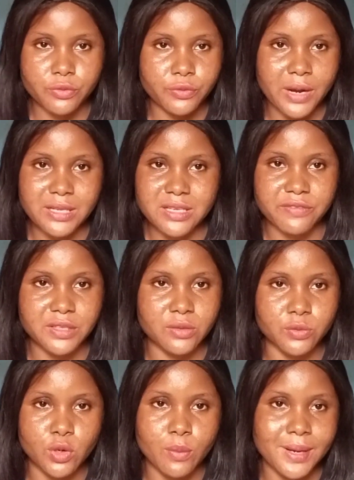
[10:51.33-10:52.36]
write
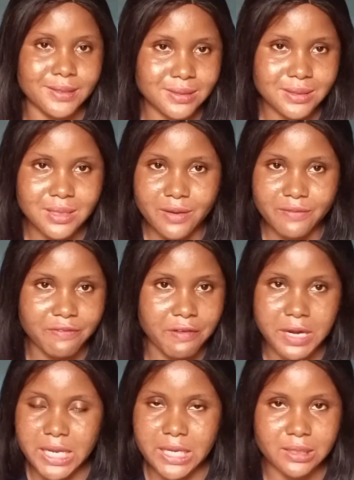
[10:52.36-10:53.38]
everything will come out
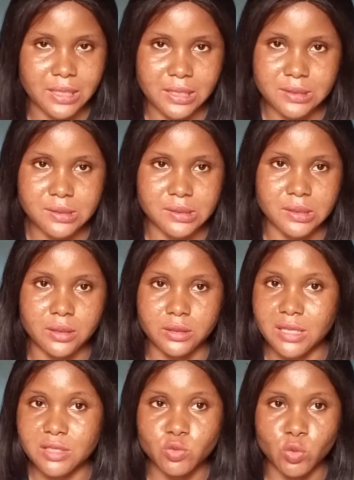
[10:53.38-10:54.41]
very classy.
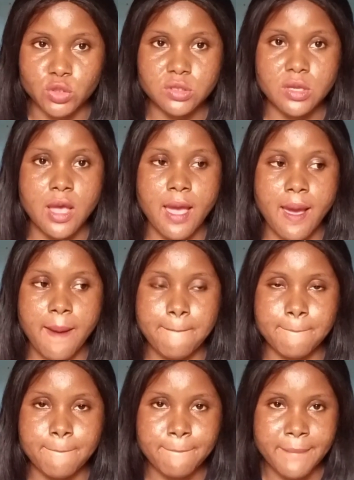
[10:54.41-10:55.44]
That's what
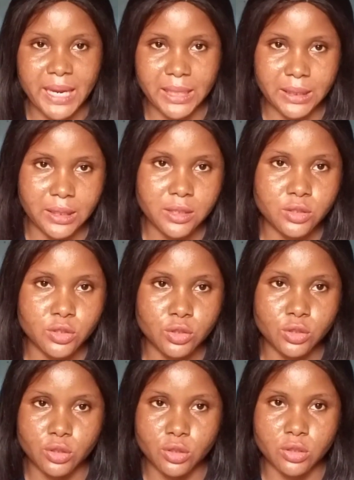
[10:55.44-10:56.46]
many
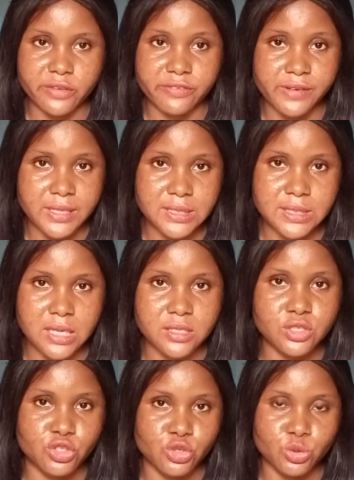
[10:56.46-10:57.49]

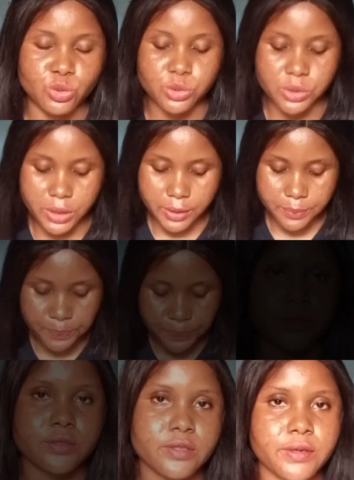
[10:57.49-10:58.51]
influencers do. Okay,
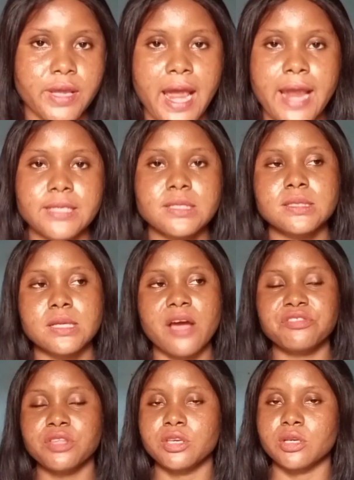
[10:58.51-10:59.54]
so guys,
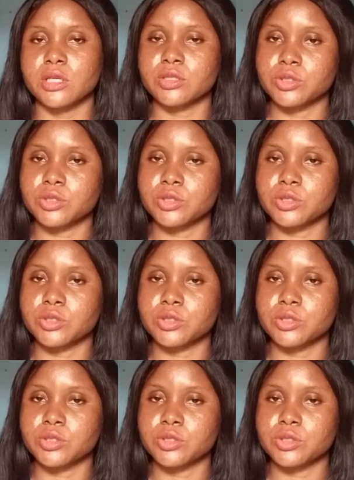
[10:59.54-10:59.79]
after you are